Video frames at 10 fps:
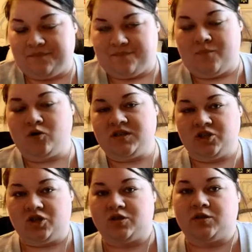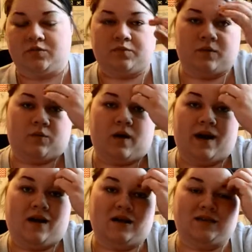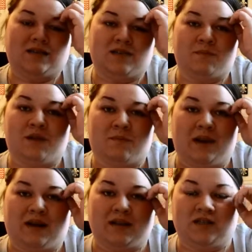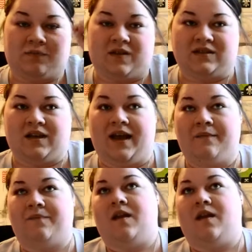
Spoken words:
Most insurances require a 6-month medically supervised diet.